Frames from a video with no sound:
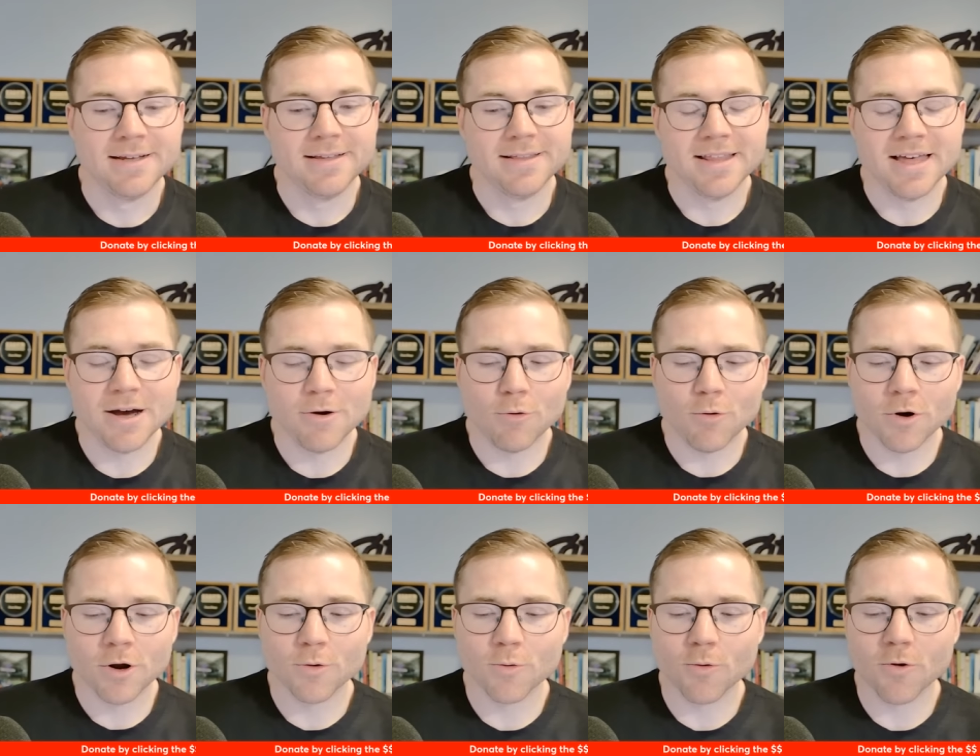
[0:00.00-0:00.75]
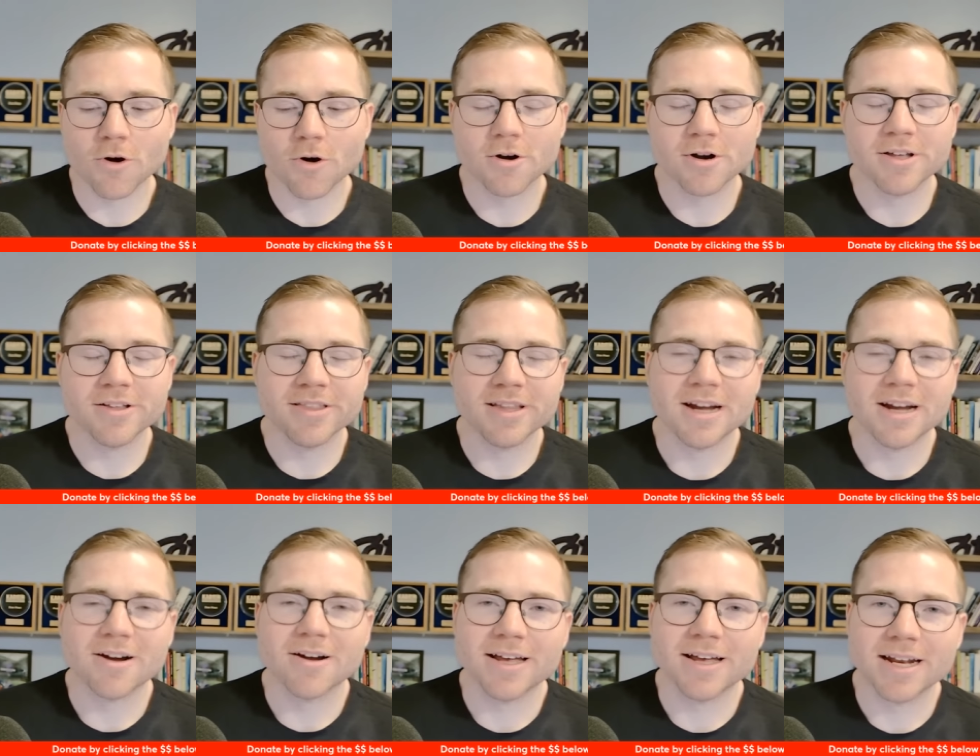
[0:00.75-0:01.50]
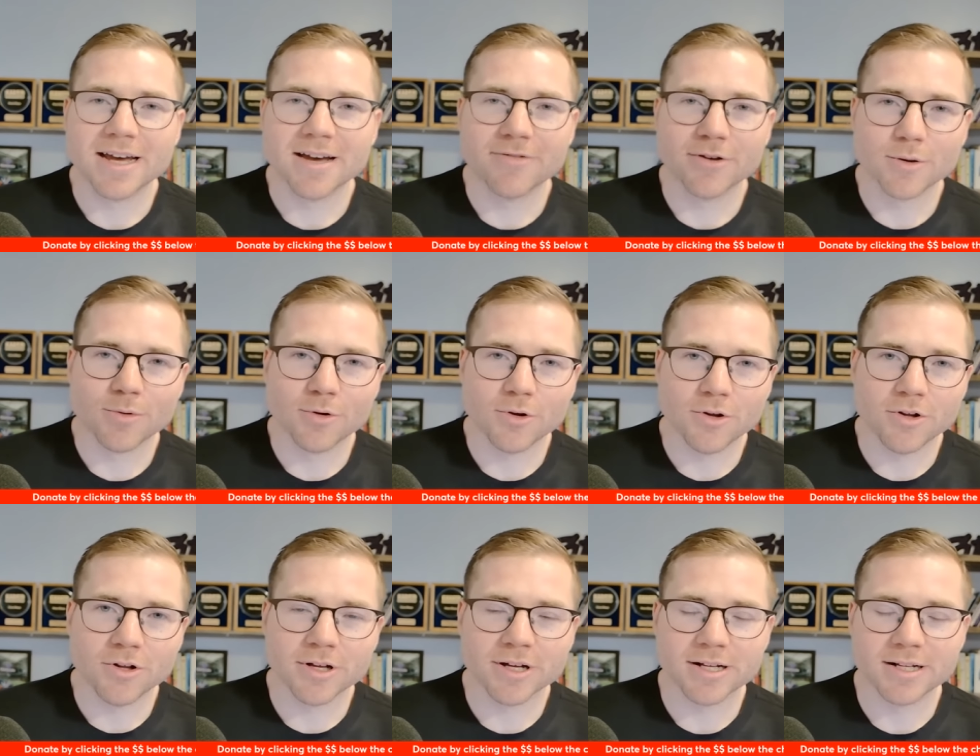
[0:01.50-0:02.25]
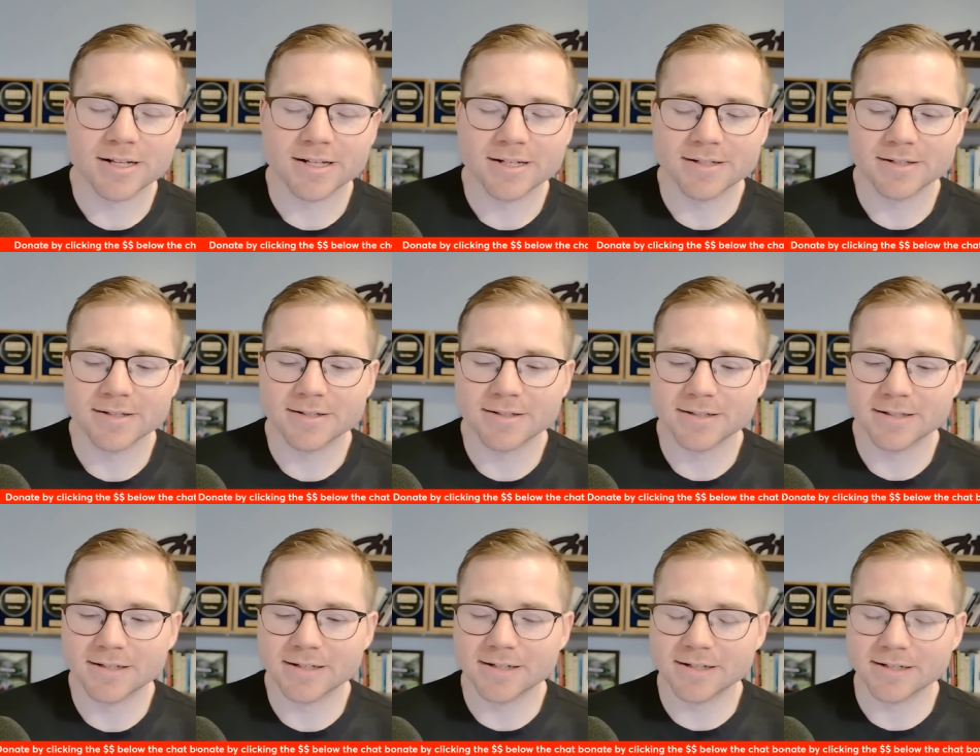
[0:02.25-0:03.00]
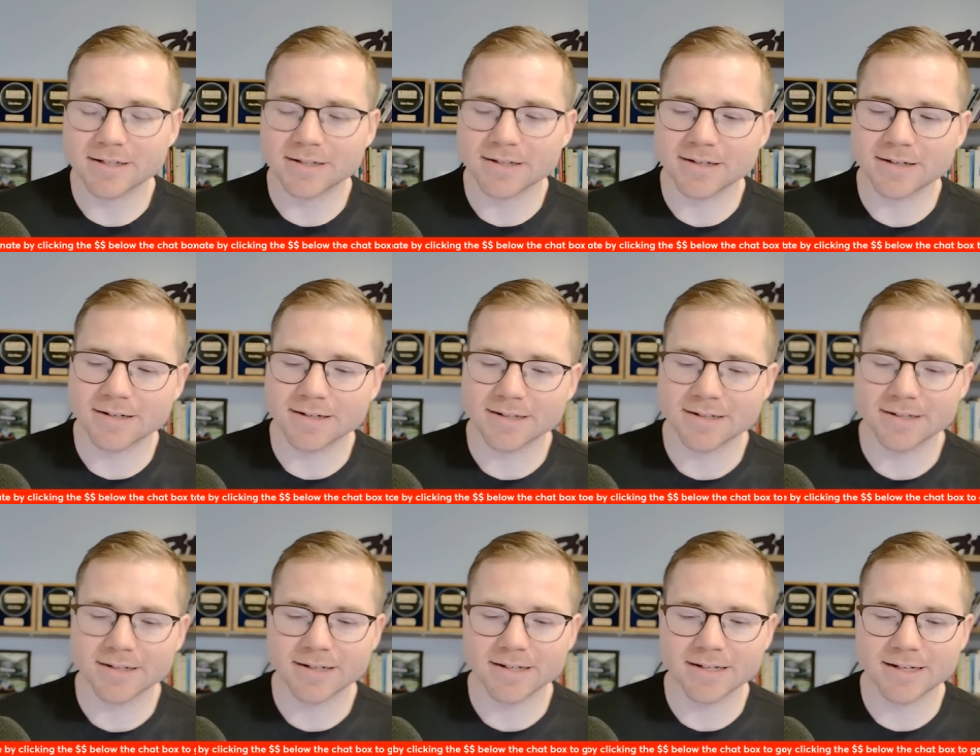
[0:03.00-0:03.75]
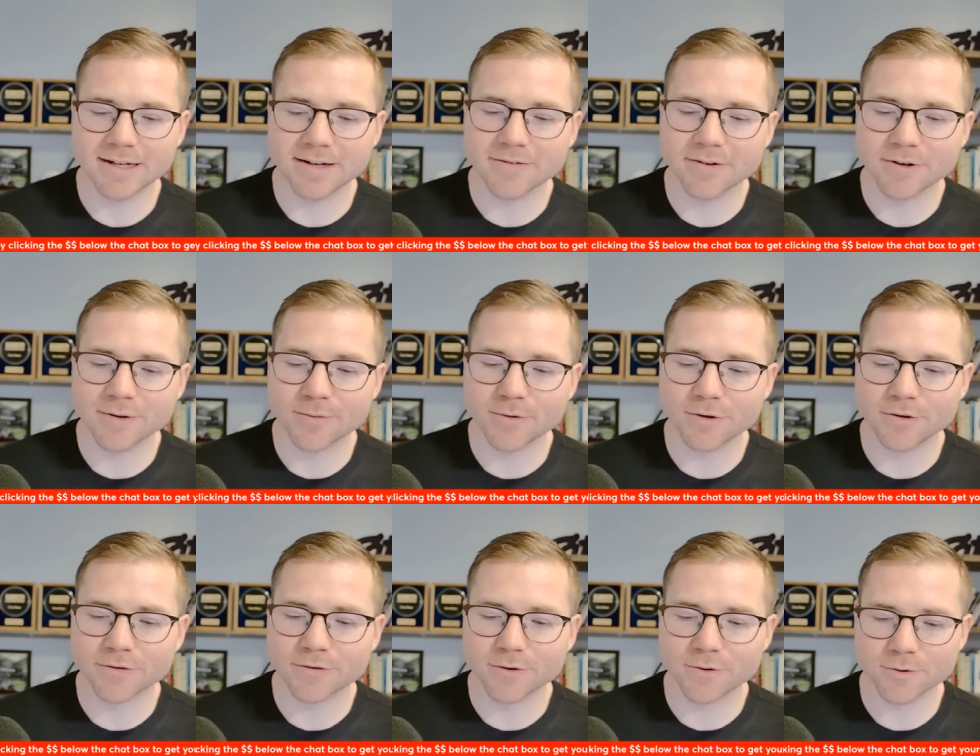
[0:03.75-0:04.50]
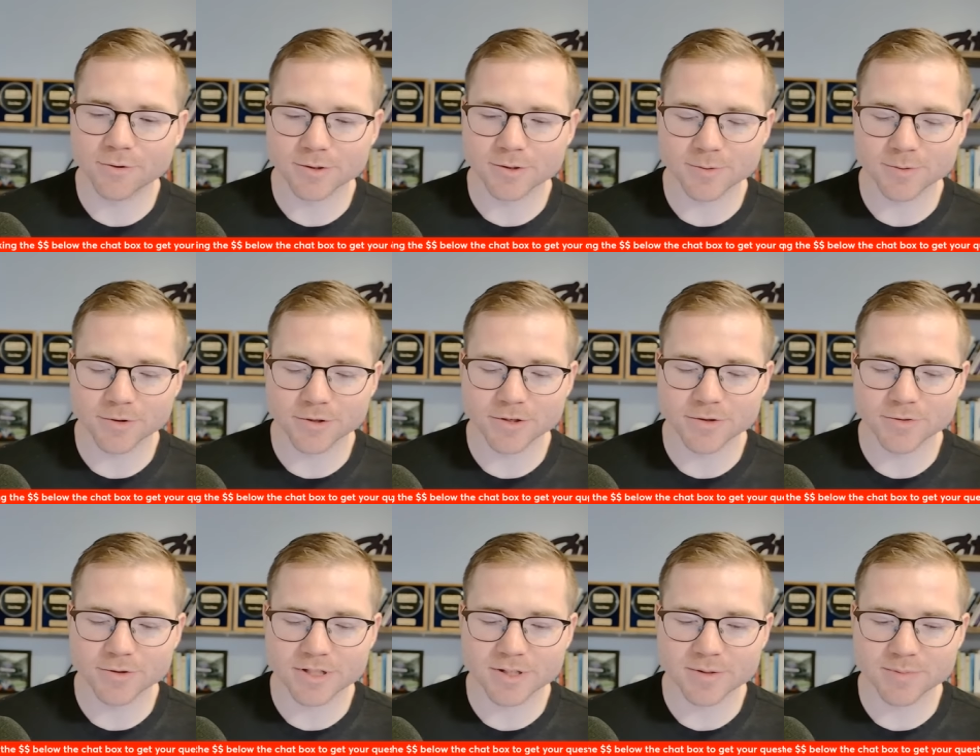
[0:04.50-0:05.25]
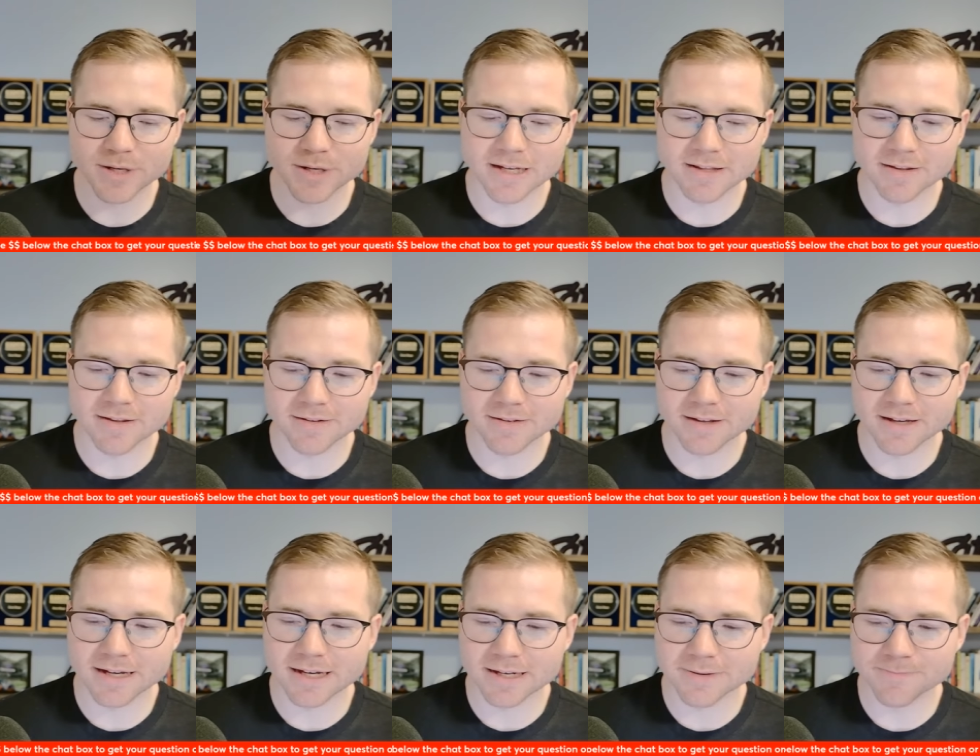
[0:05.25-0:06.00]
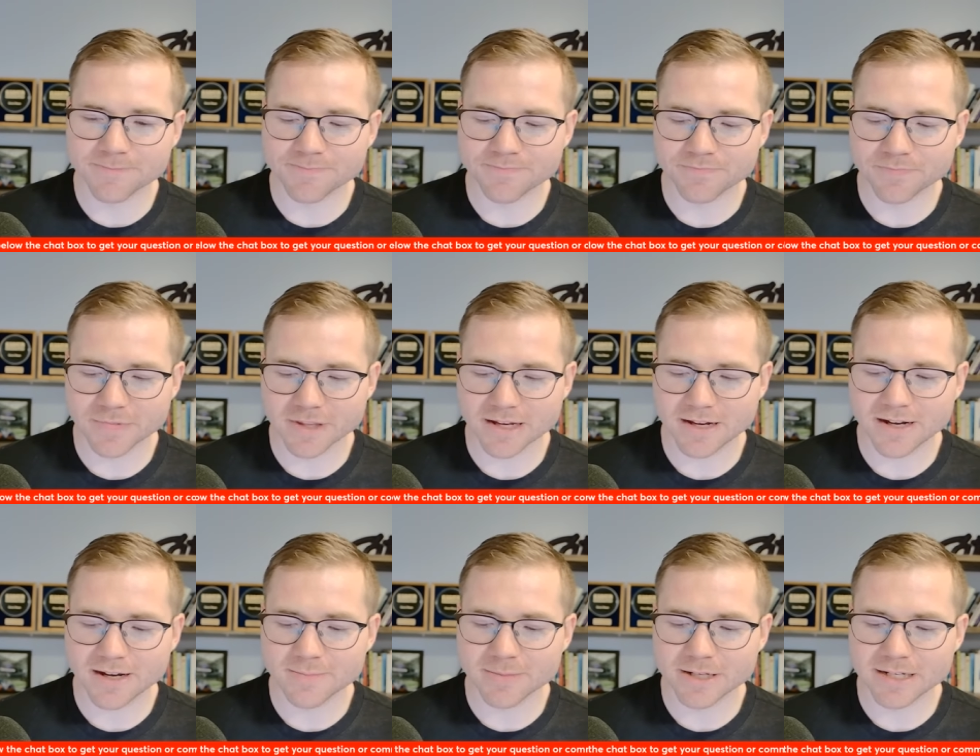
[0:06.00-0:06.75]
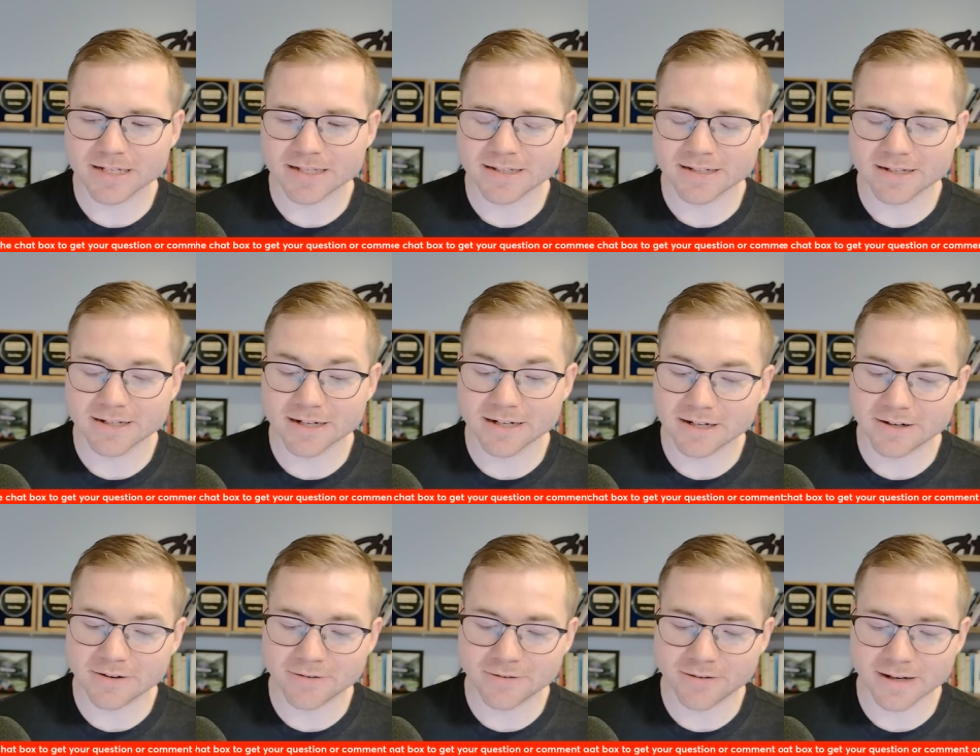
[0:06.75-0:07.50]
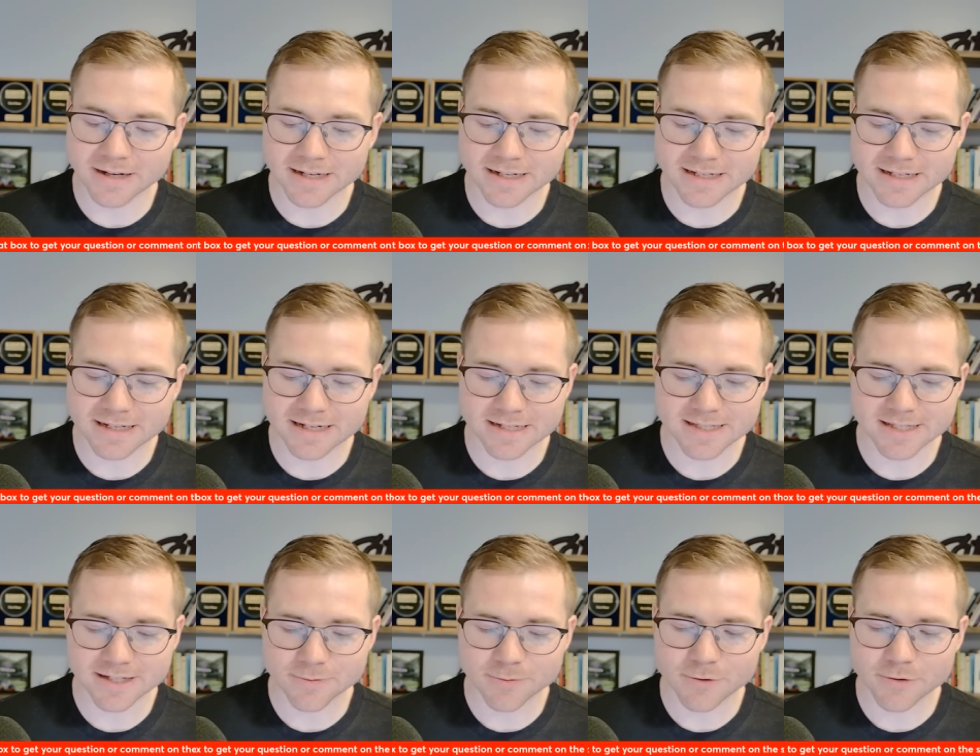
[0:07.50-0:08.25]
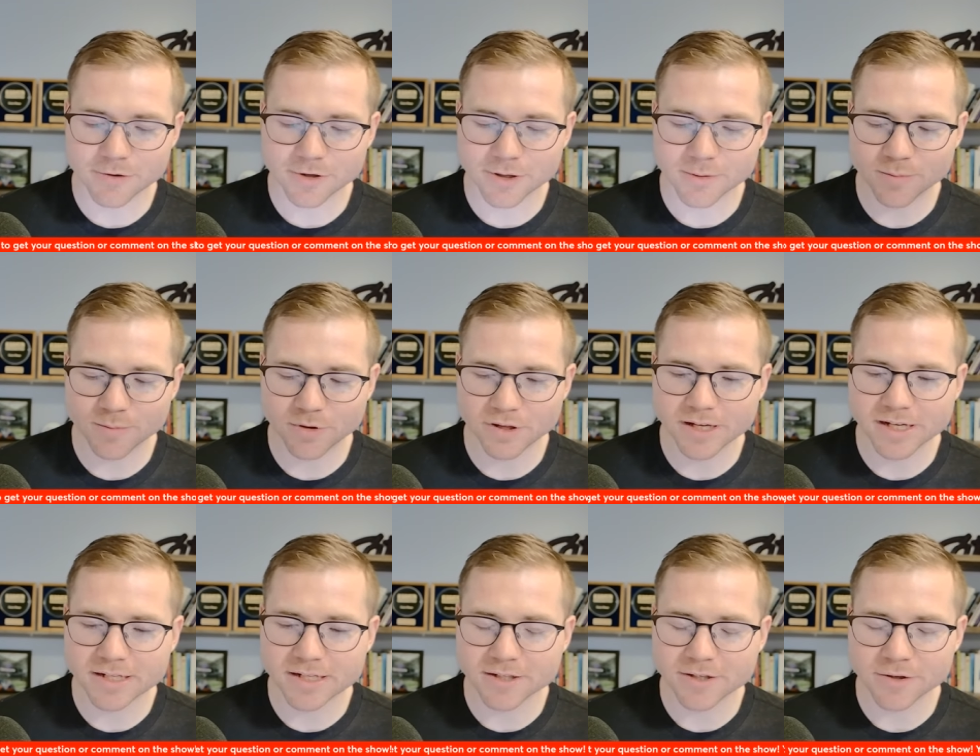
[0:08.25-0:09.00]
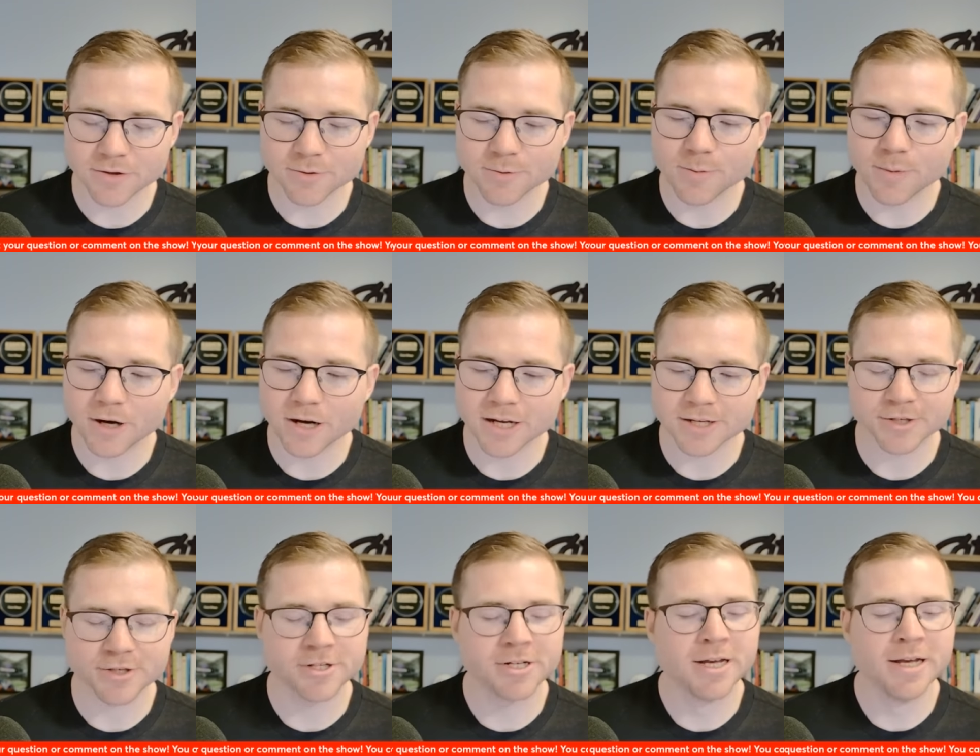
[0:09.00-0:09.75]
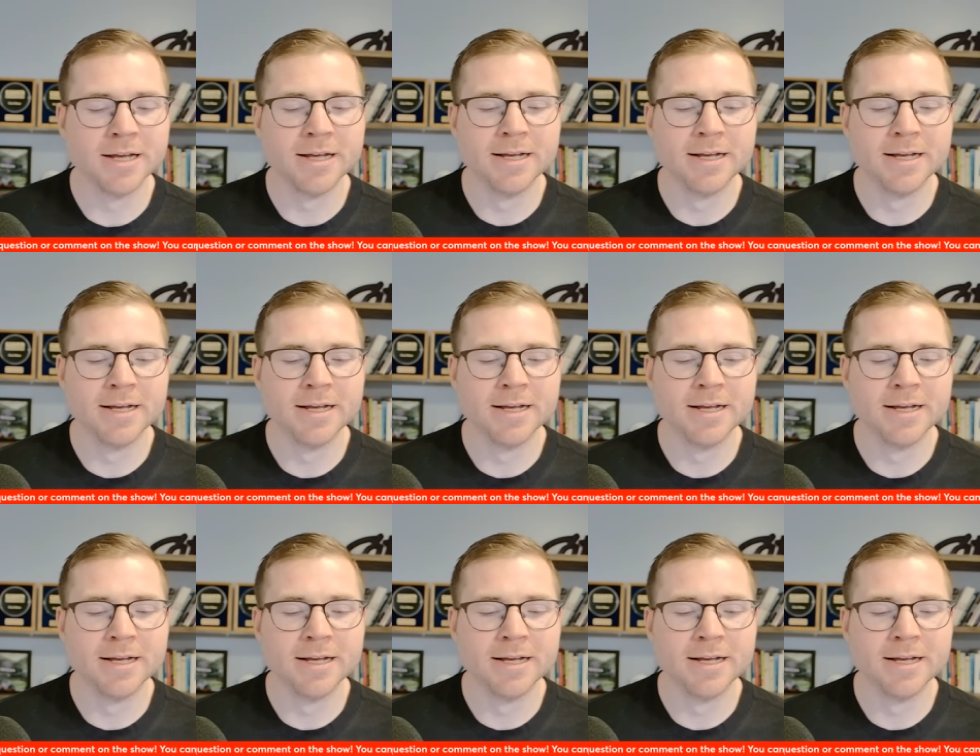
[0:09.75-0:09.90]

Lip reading: that one word in there, inevitable. Inevitable. Of course, we're going to expand the thing. I mean, you know, I guess I won't complain too much.